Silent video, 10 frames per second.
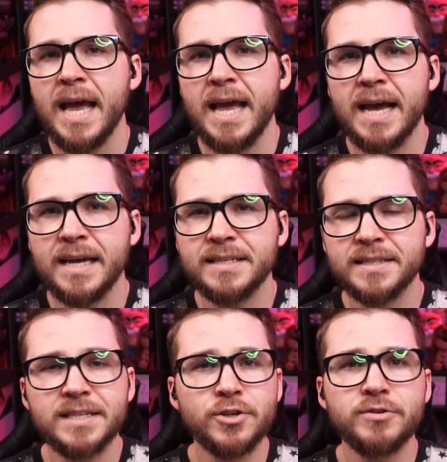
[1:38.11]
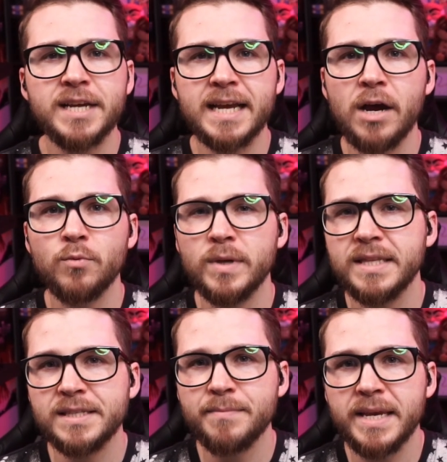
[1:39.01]
And let's go check out what
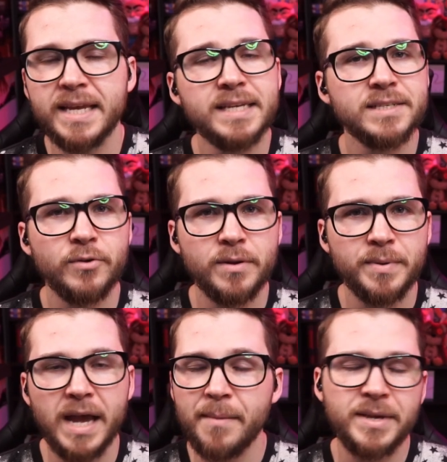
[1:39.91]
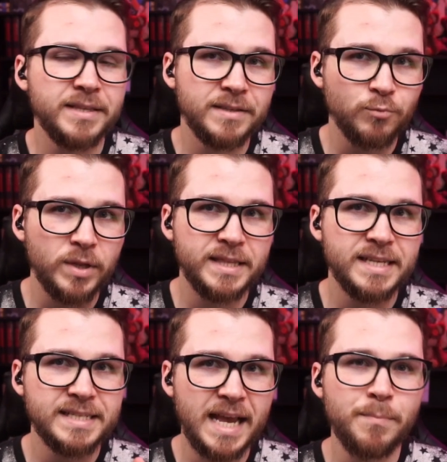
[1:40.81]
this meeting is going to be. I mean, what
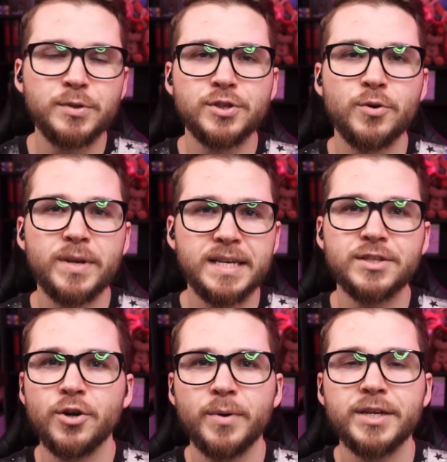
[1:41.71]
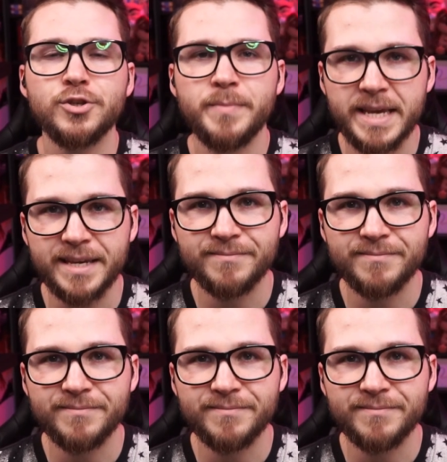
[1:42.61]
this episode is going to be.